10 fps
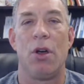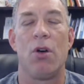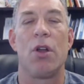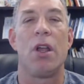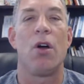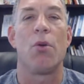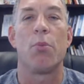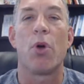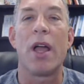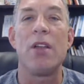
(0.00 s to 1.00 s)
and on
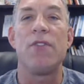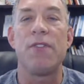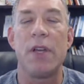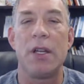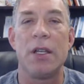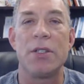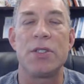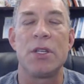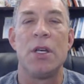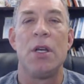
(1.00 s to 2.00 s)
brain
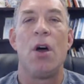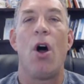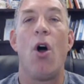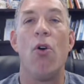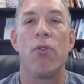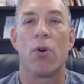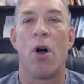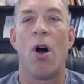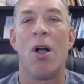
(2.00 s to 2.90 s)
fitness overall.